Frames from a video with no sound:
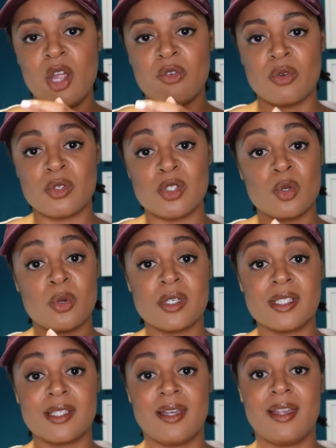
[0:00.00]
rose
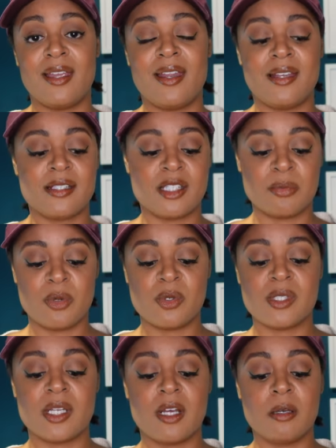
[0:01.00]
quartz in it, and it's
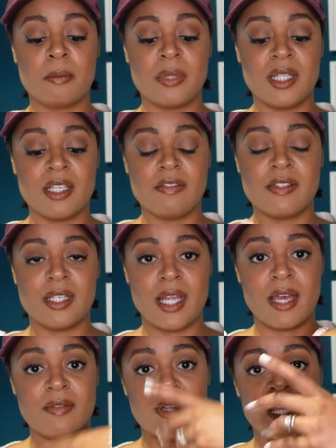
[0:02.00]
supposed to uplift and
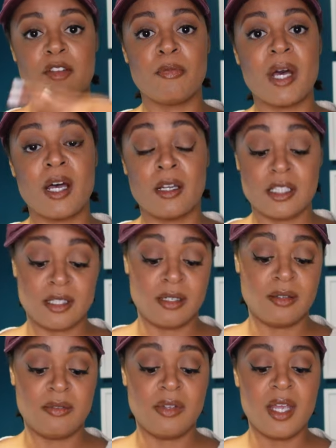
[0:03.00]
have a lot of
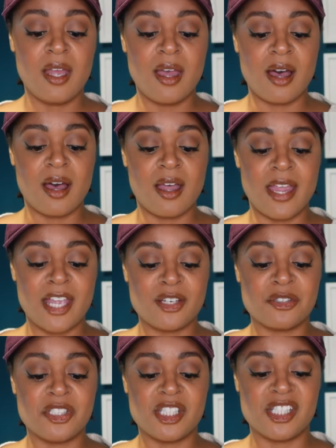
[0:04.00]
positive
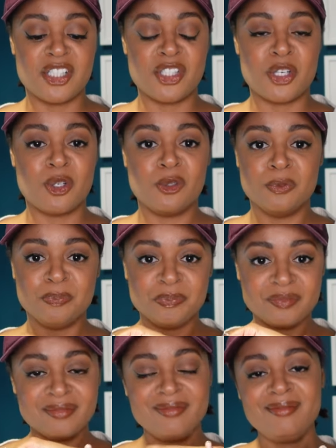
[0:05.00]
energy. So
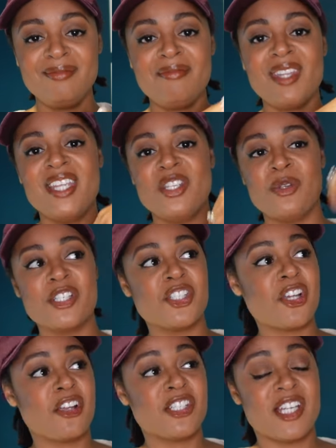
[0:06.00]
you can
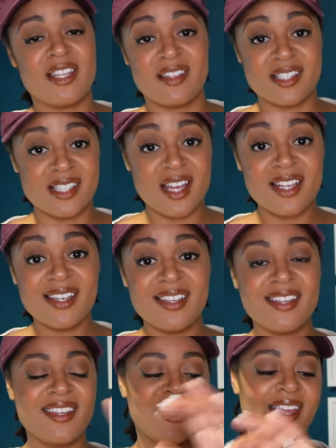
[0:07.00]
charge it in the sun,
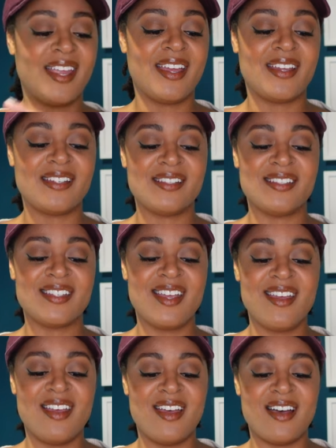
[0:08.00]
and
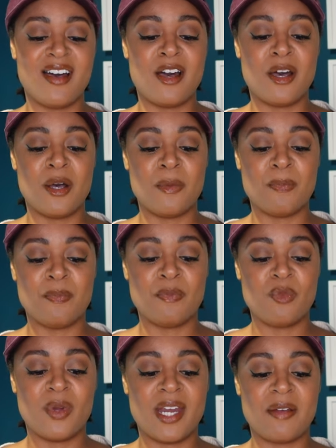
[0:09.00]

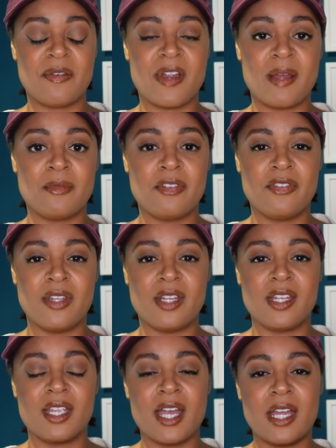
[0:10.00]
Whenever I'm
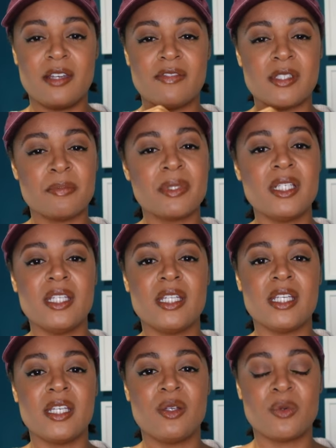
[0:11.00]
feeling kind of
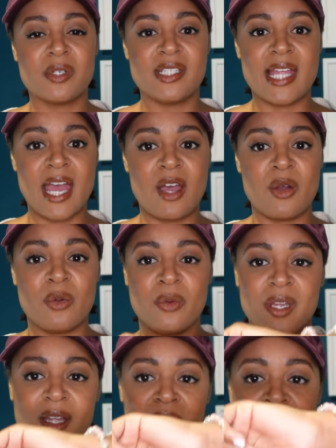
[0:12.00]
depleted or down,